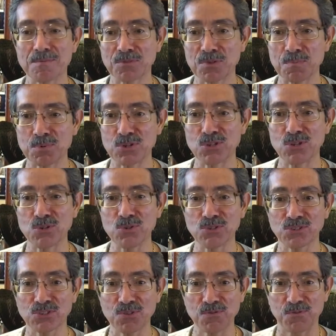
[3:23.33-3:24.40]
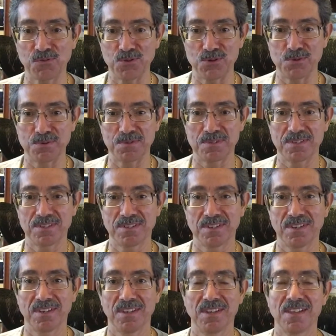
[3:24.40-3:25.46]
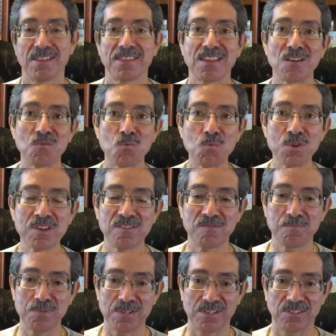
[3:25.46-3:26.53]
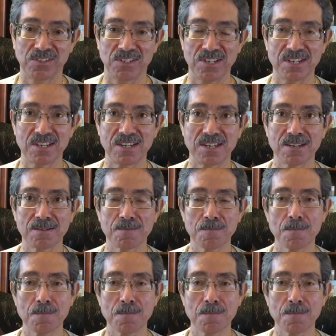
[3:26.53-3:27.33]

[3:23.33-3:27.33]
to produce the fruit that we've been seeking.